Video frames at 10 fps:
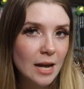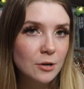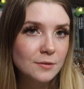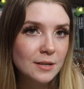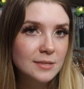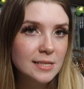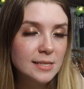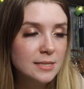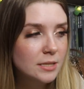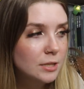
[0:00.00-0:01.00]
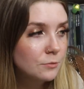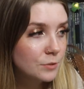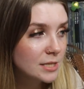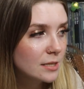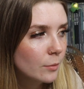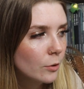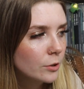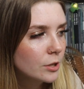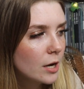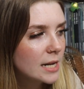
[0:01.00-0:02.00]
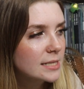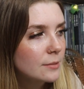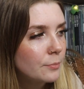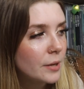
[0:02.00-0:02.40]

I don't know if that was necessarily reasonable or not,